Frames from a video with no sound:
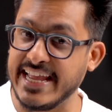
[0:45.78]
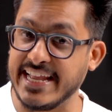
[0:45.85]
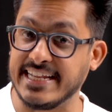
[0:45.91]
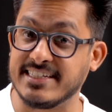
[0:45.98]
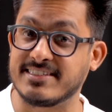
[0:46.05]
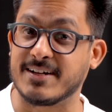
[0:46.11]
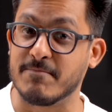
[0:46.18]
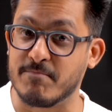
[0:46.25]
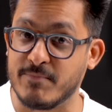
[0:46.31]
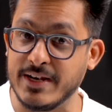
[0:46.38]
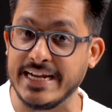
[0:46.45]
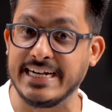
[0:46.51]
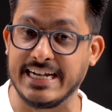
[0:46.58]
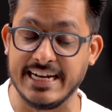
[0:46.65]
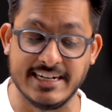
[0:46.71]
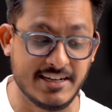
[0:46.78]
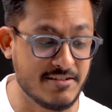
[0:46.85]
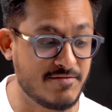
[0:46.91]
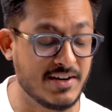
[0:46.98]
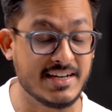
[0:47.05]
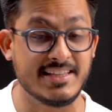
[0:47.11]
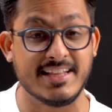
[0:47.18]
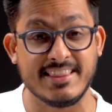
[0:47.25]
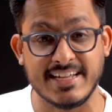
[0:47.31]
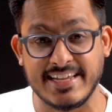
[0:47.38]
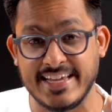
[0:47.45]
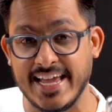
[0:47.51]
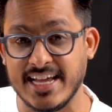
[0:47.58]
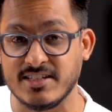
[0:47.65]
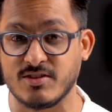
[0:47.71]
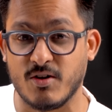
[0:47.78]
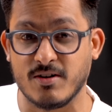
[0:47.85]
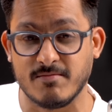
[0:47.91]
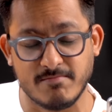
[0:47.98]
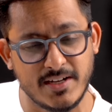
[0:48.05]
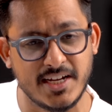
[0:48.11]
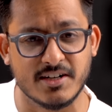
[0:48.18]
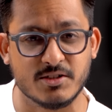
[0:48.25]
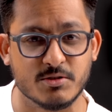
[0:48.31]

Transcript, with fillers: A is completely different than the case on ear